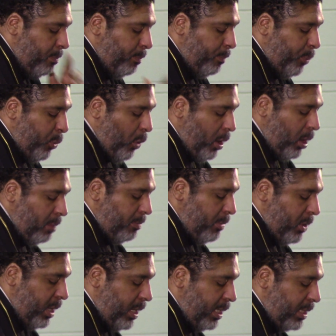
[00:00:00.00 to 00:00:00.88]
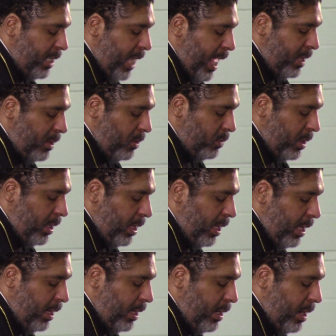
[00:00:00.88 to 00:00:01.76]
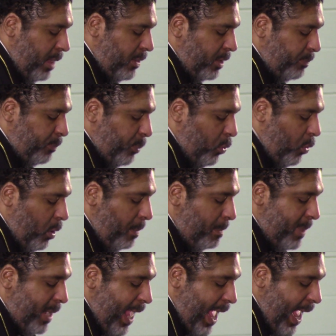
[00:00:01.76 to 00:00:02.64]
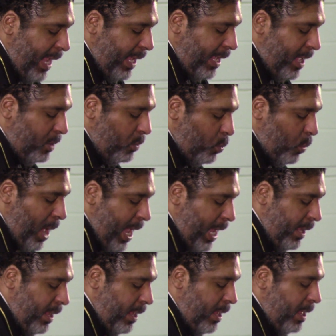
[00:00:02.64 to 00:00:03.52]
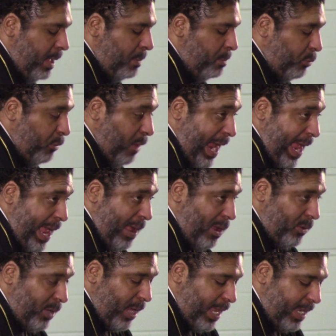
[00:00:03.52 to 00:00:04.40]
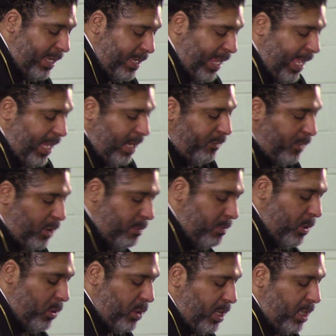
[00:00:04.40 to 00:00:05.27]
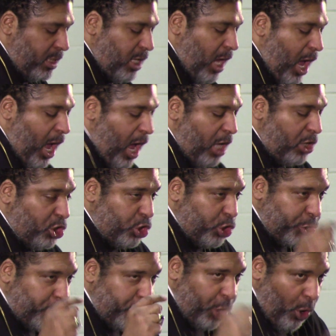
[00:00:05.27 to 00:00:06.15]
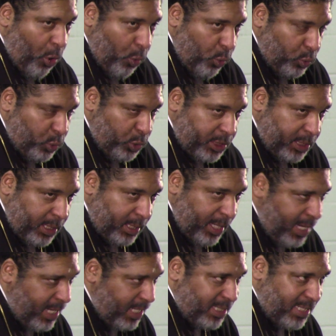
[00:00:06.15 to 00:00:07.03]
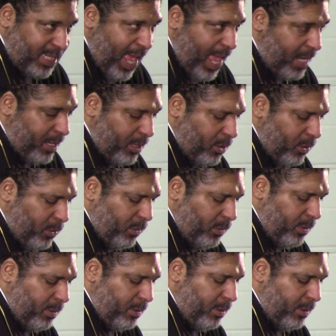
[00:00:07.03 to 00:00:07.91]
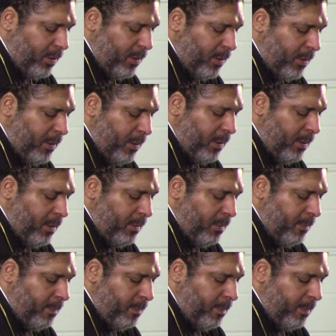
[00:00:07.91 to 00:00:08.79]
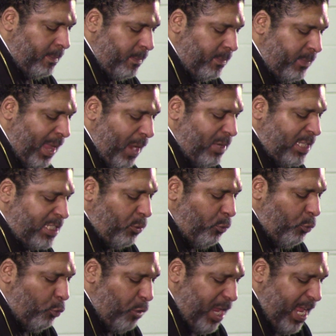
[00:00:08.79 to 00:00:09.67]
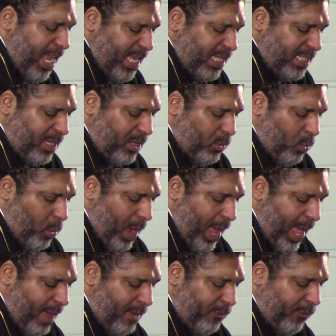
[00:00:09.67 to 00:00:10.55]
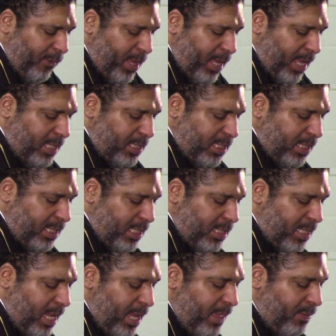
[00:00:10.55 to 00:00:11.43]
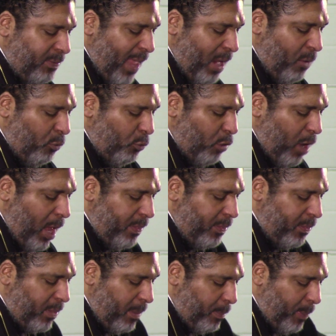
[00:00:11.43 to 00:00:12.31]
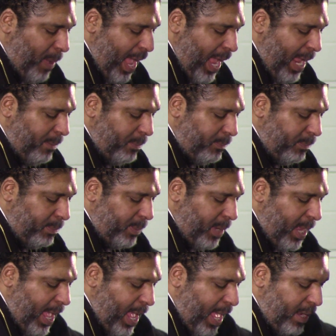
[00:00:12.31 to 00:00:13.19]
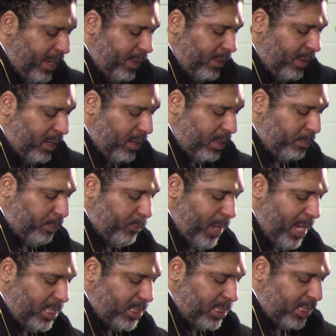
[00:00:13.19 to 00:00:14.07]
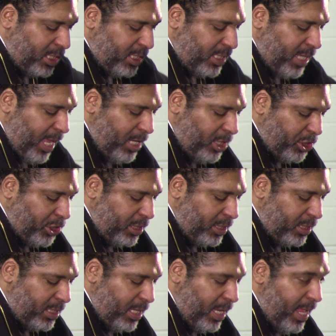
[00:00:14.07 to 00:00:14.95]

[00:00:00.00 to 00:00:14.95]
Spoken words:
Poor communities like Union Hill and others, poor black and white, brown and native communities are chosen, and it's not new. There is a reason why, for instance, they run the pipeline and the compressor station,